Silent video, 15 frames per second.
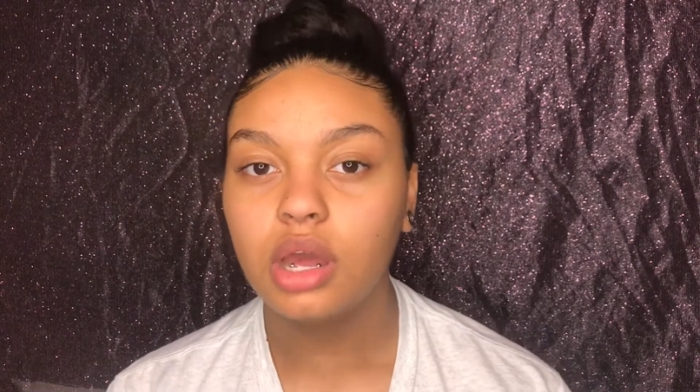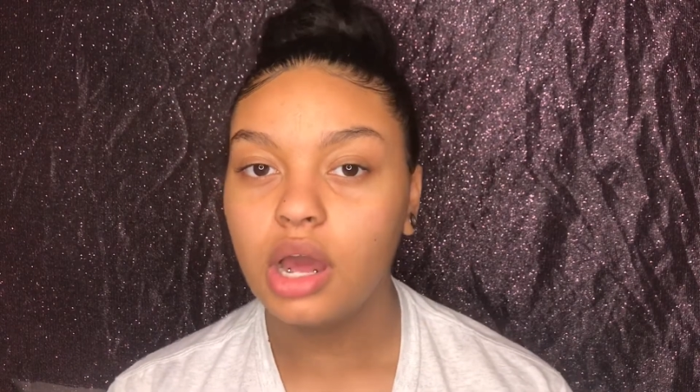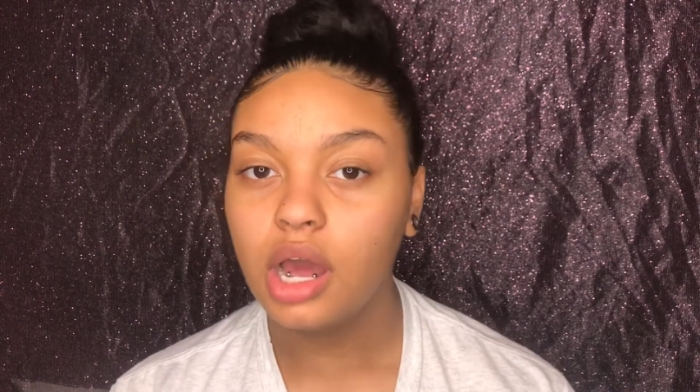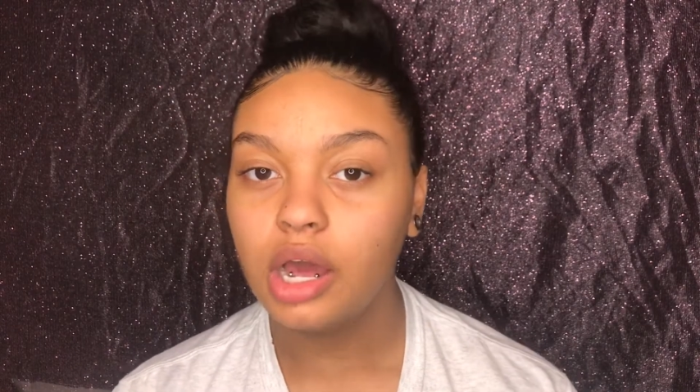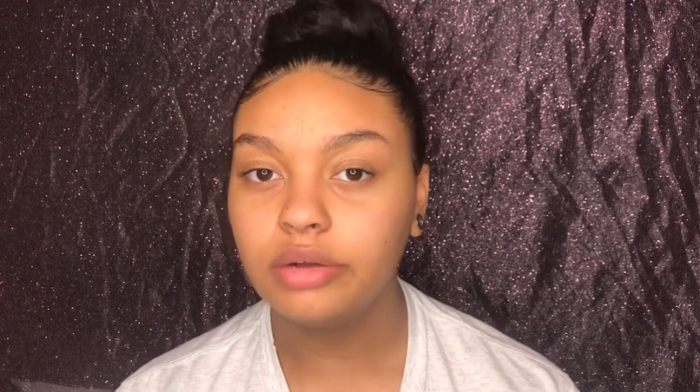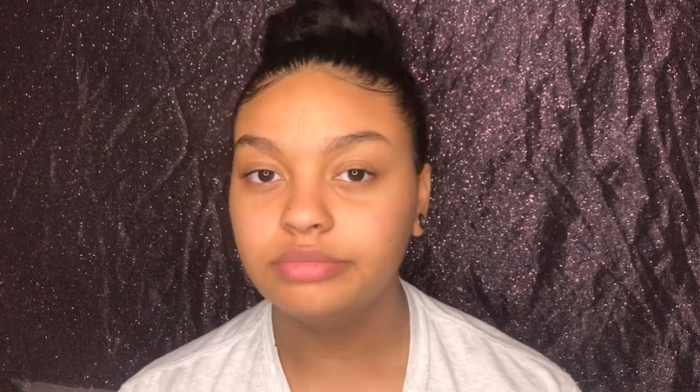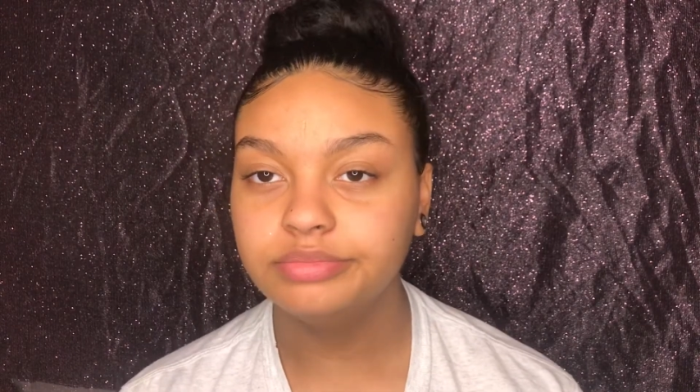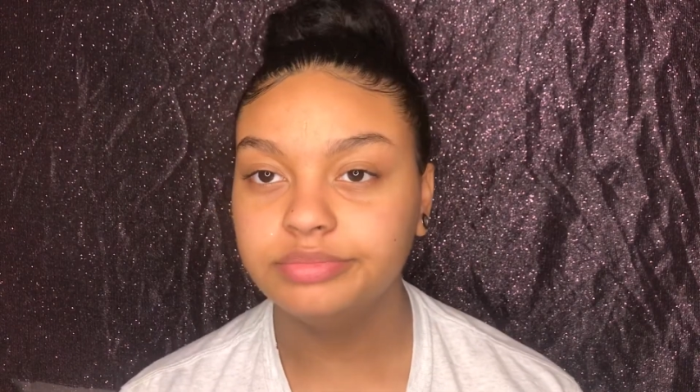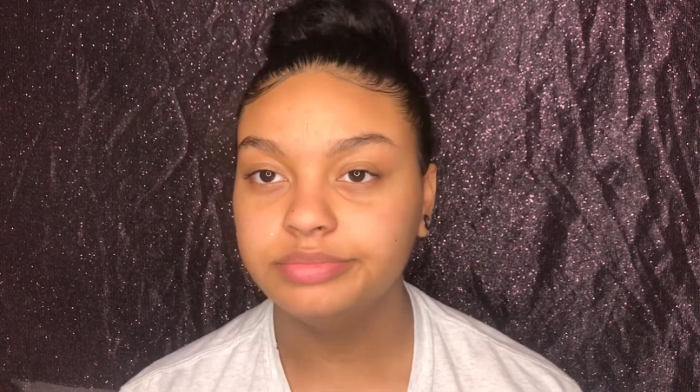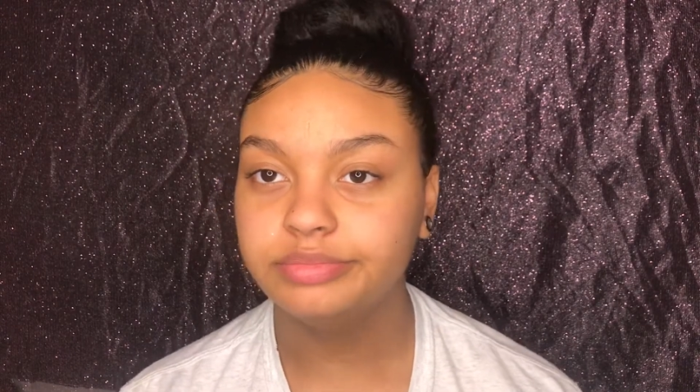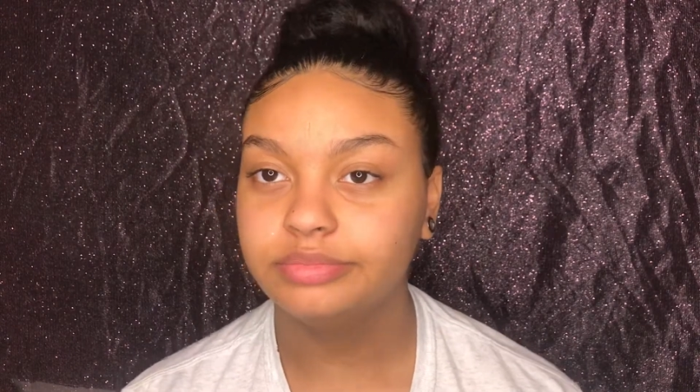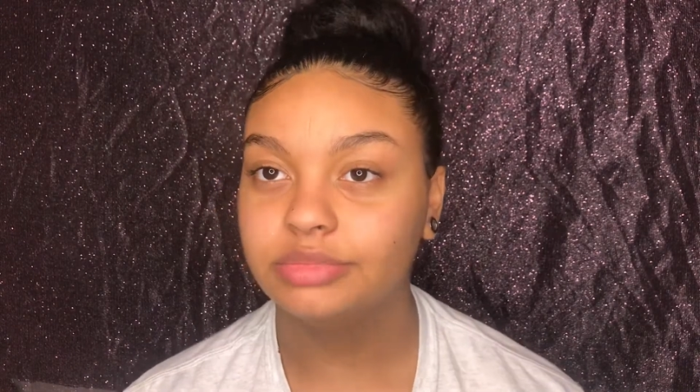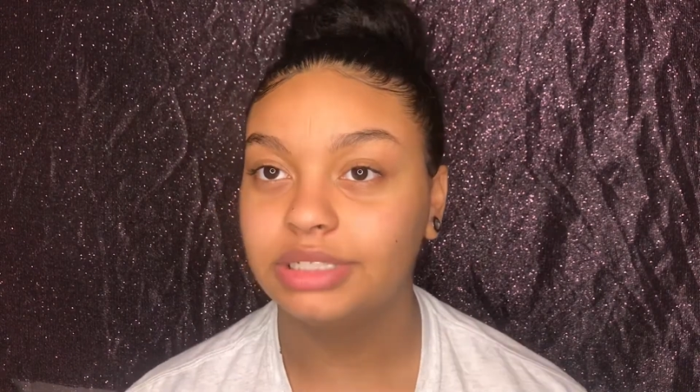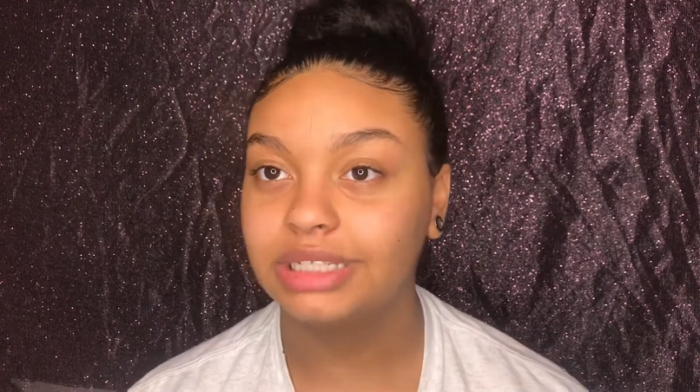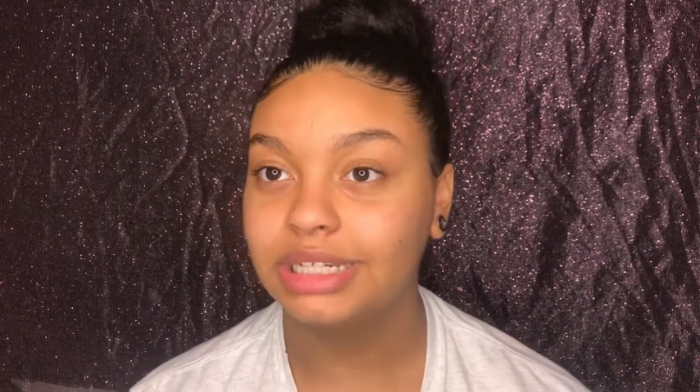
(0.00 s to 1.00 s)

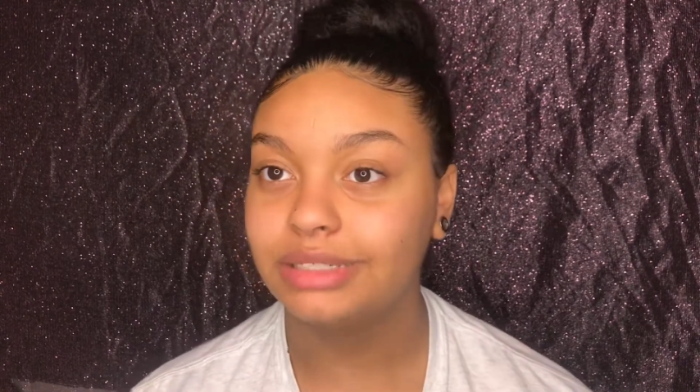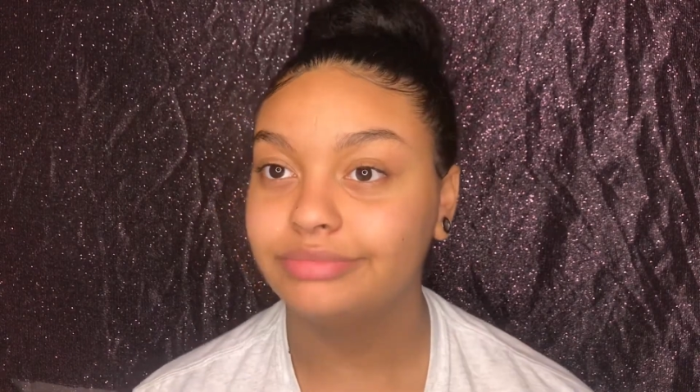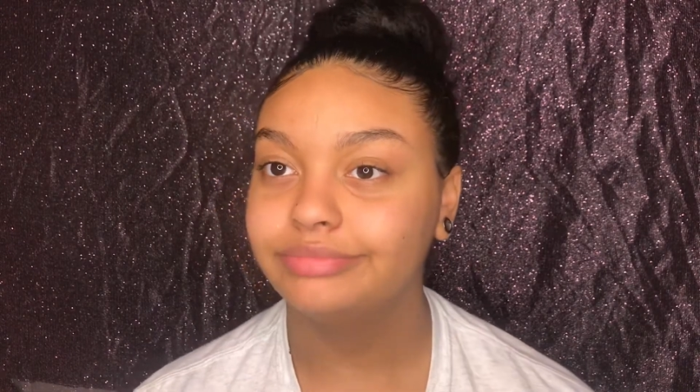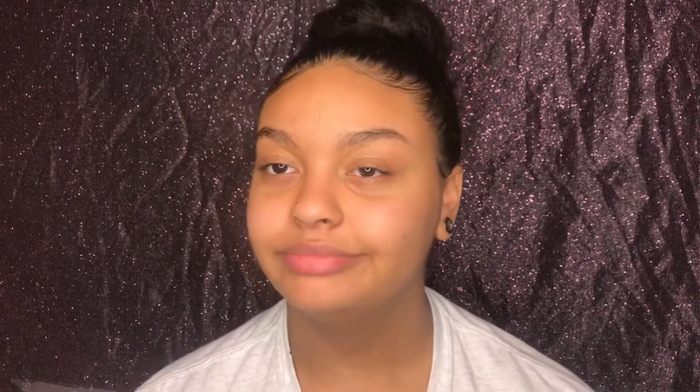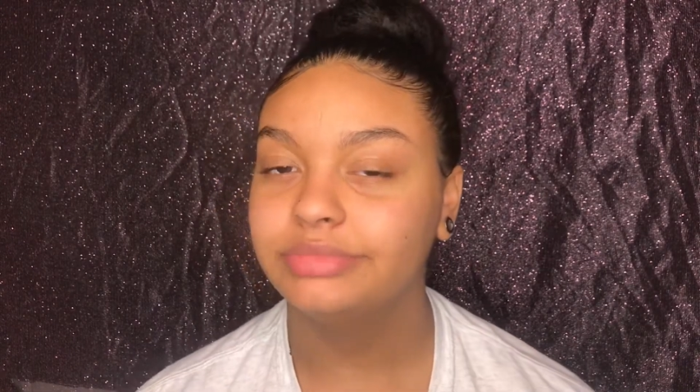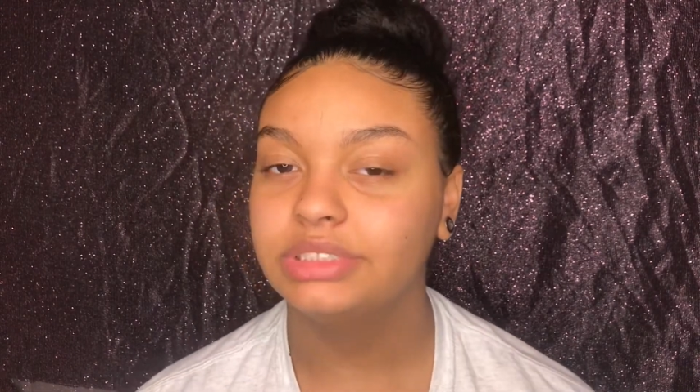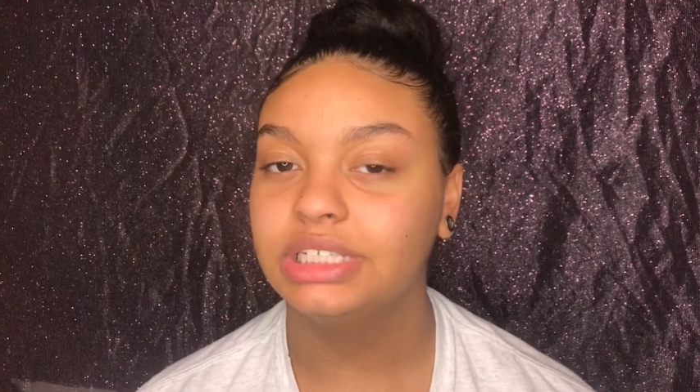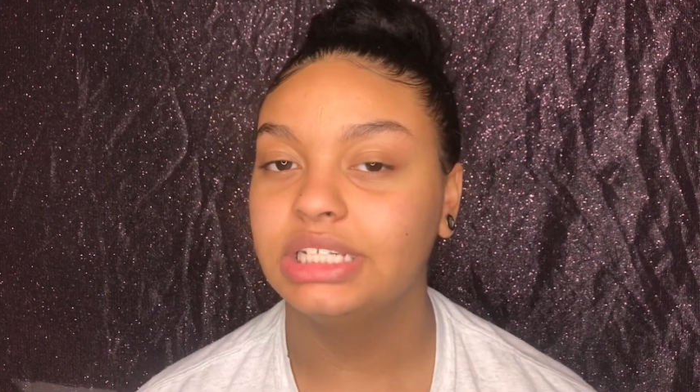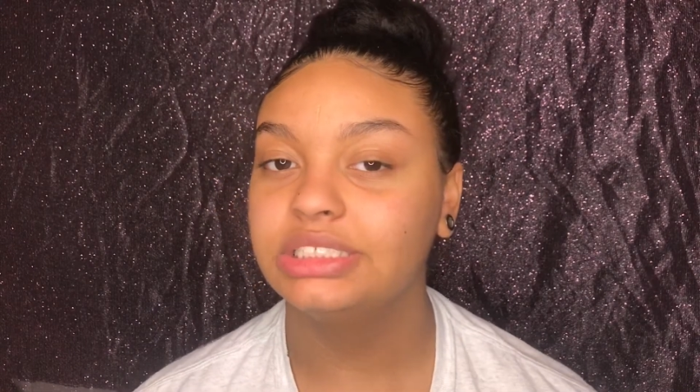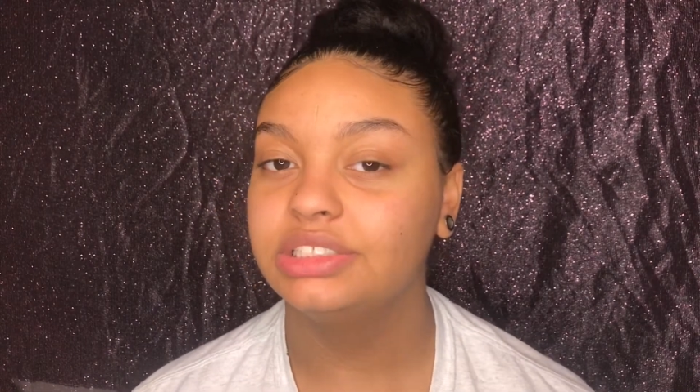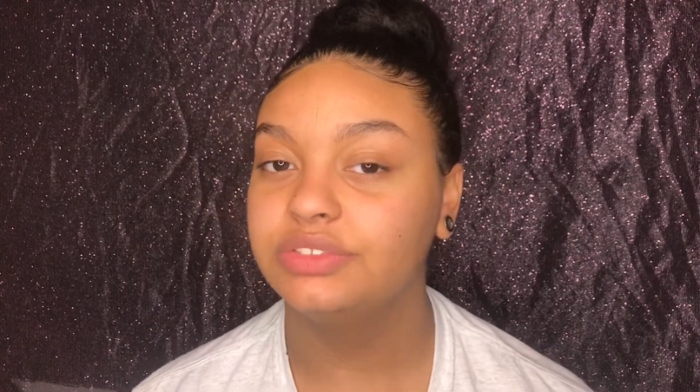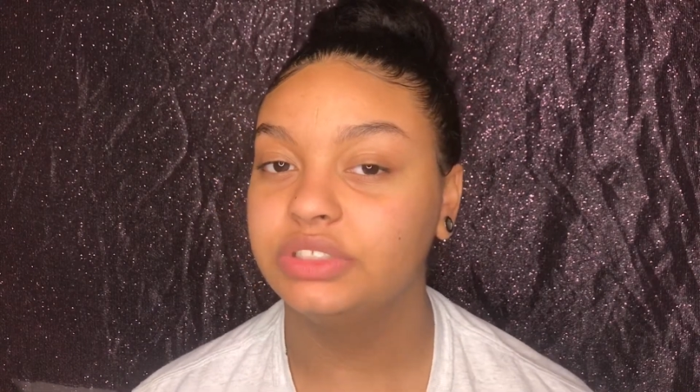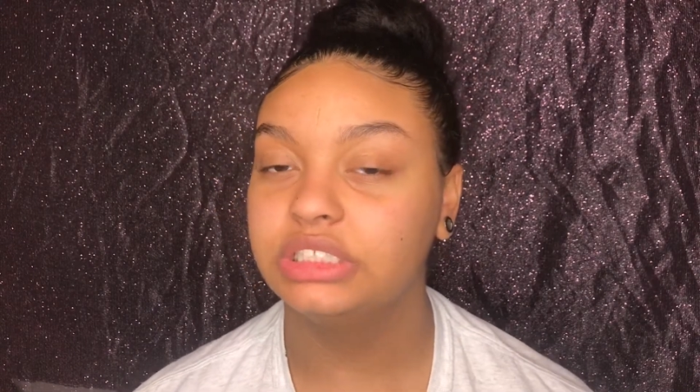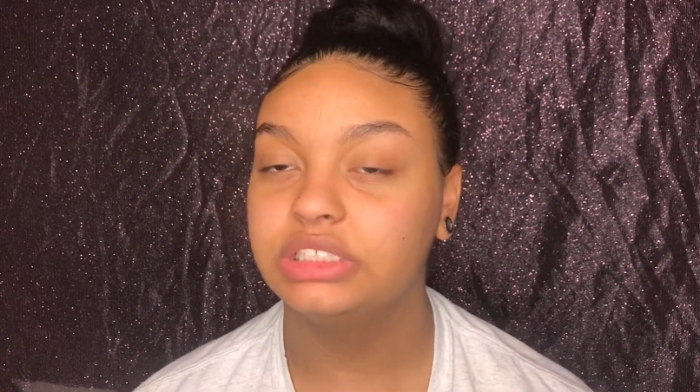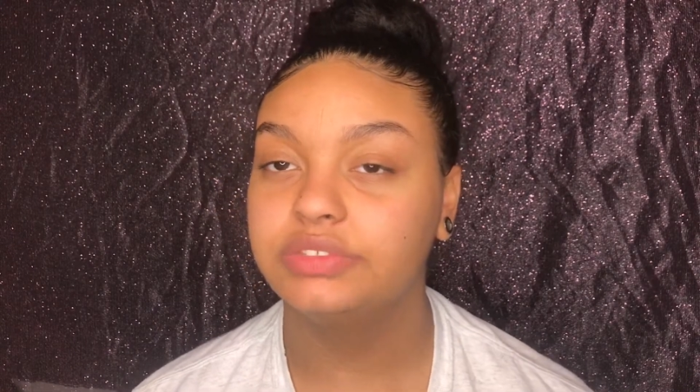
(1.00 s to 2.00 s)
But yeah, that's
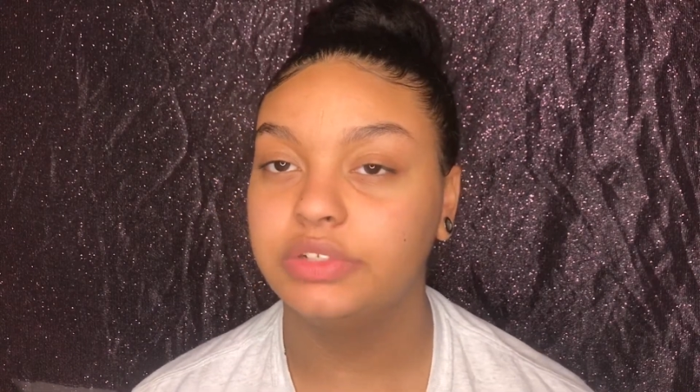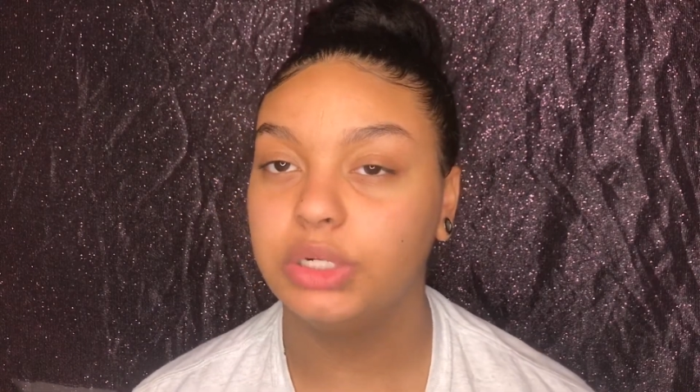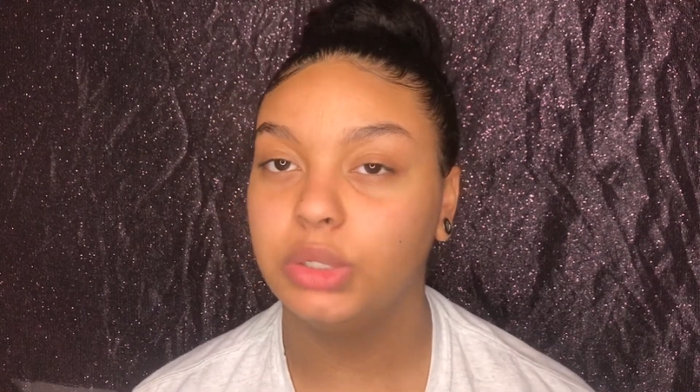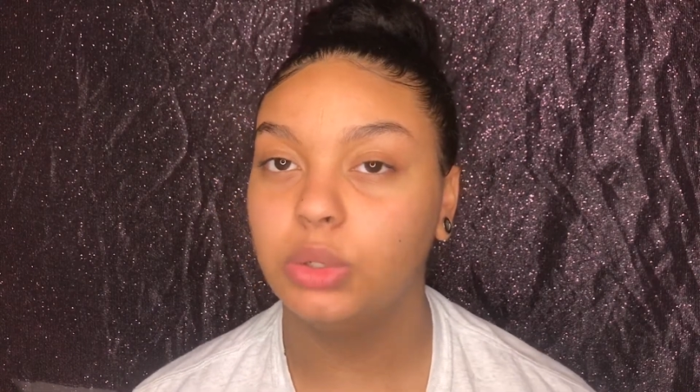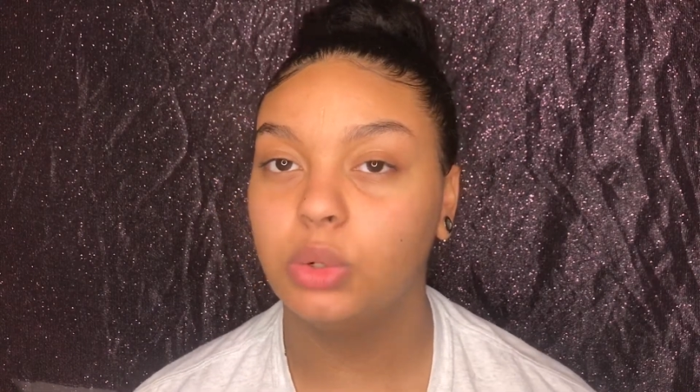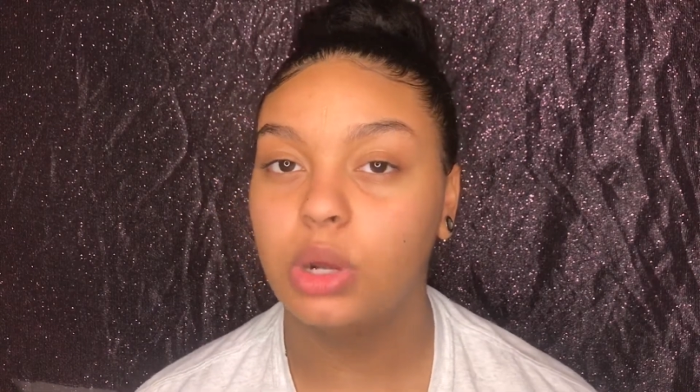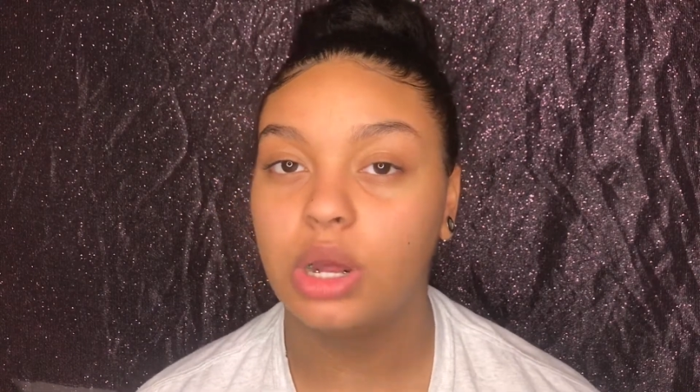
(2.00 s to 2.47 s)
it for this video.